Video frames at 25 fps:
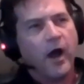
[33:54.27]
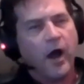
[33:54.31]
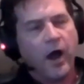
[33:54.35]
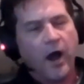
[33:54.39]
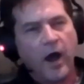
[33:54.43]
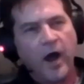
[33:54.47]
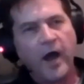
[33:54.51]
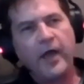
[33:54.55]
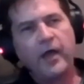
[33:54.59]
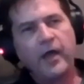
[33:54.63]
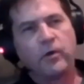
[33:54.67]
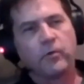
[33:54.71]

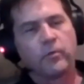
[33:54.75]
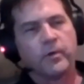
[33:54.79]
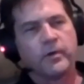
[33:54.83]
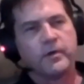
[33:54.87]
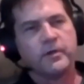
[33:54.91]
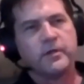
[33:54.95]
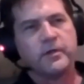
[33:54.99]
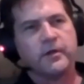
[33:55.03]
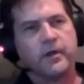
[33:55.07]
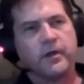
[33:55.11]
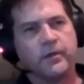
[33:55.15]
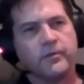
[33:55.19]
I
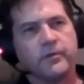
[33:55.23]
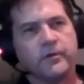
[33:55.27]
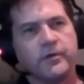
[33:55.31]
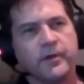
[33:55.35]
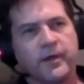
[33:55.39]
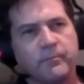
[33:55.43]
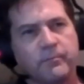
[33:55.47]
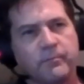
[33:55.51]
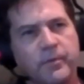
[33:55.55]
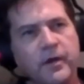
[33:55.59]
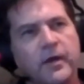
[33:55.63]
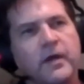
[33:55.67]
already know the
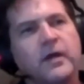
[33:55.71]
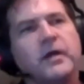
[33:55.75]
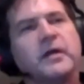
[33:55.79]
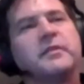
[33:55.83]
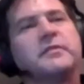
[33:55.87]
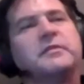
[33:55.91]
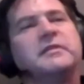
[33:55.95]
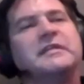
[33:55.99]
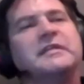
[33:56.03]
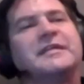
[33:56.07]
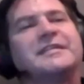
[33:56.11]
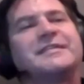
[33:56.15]
number.
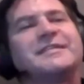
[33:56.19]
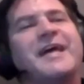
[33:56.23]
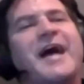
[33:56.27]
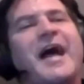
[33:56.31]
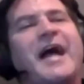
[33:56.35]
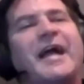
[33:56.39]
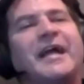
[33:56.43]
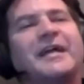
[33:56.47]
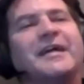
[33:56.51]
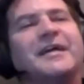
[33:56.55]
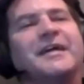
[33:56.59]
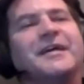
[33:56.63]
The
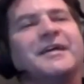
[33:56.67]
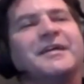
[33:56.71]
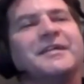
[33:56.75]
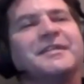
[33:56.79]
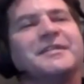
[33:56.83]
attacker